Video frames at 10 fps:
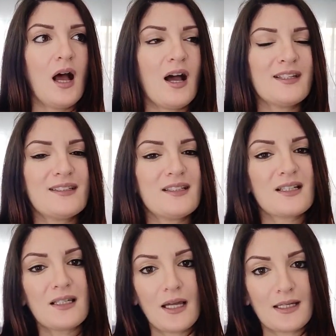I
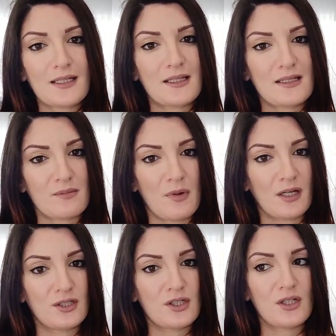didn't like it as
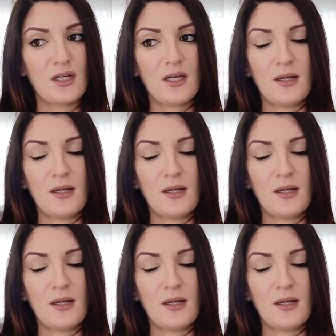much,